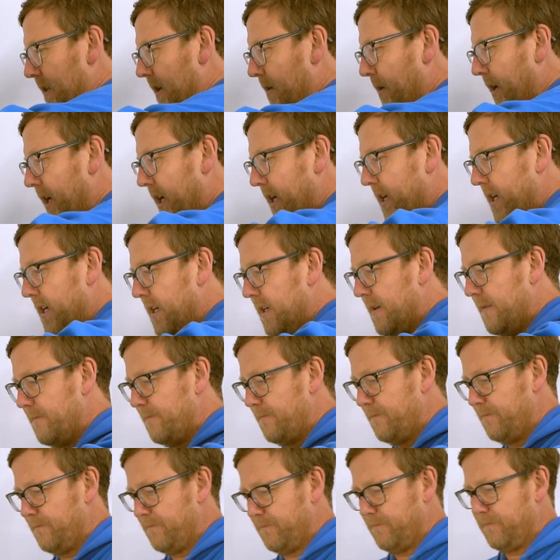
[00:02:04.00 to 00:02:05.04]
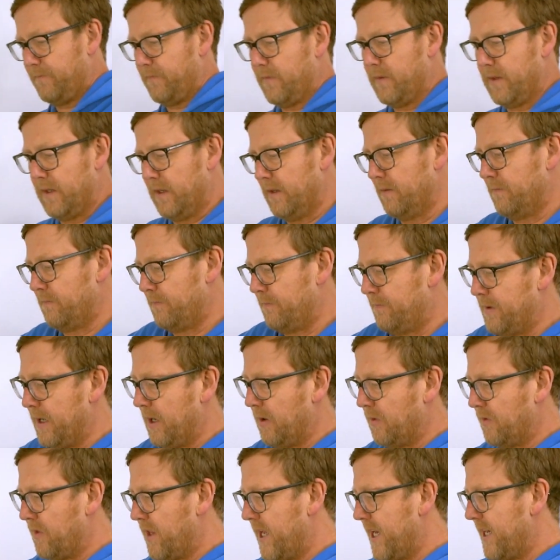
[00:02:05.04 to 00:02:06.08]
we're going to
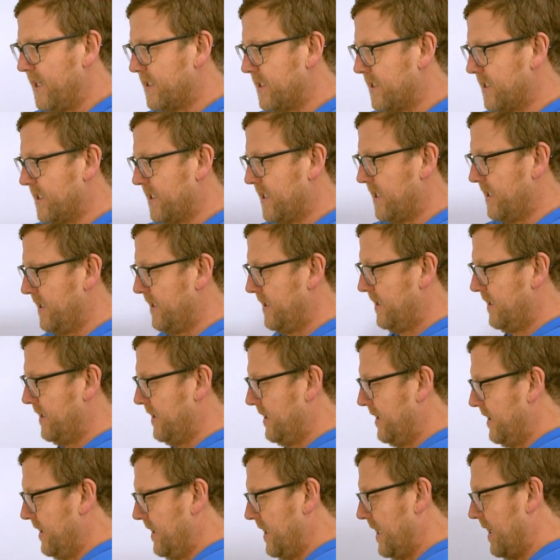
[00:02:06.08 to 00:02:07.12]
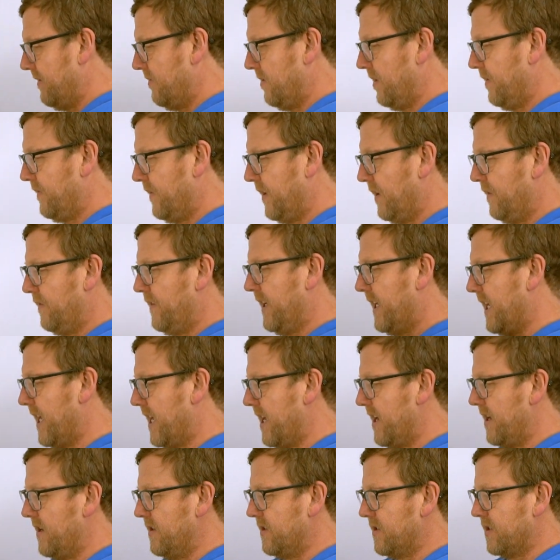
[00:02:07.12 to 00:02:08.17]
build this over a few
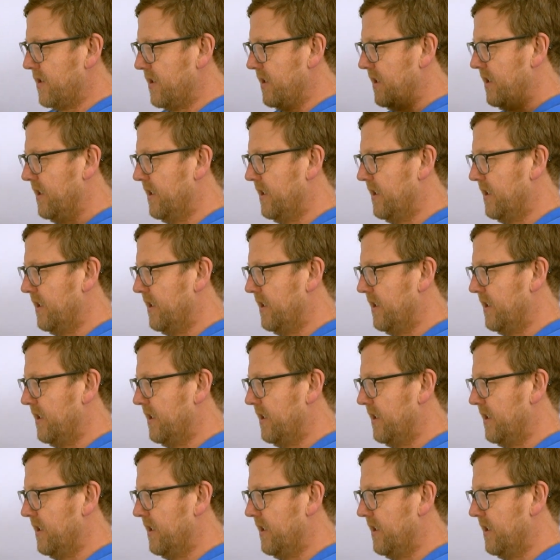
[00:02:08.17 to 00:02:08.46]
videos.